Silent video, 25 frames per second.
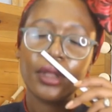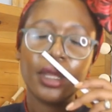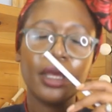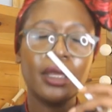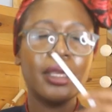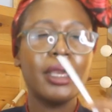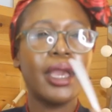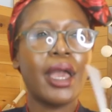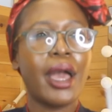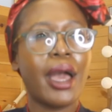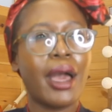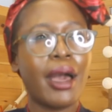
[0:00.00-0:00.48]

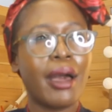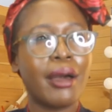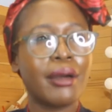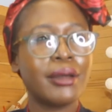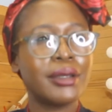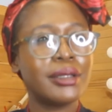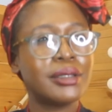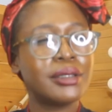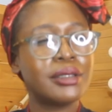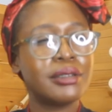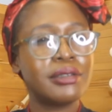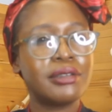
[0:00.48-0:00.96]
Yeah,
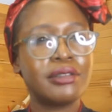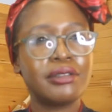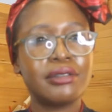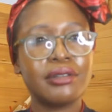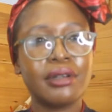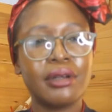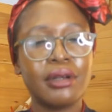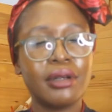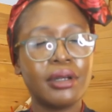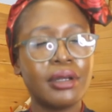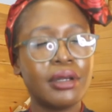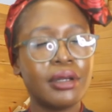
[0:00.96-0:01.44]
it
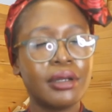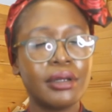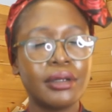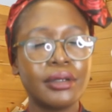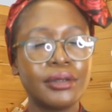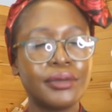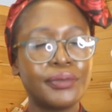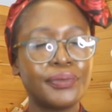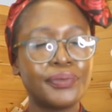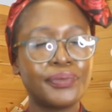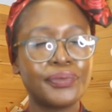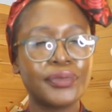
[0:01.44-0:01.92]
is.
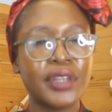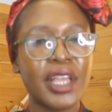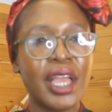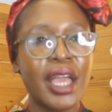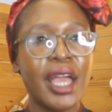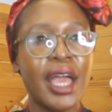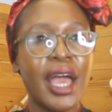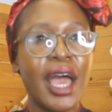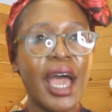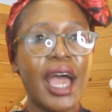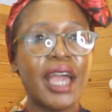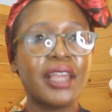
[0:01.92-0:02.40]

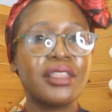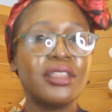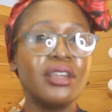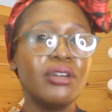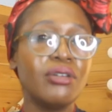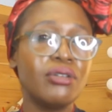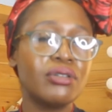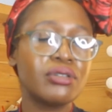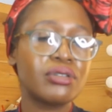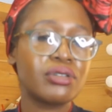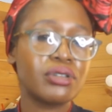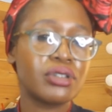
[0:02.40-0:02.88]
I
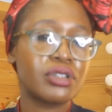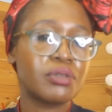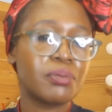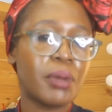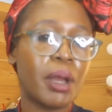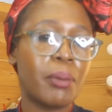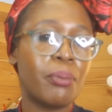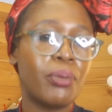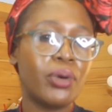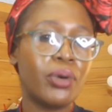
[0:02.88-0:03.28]
think also it's my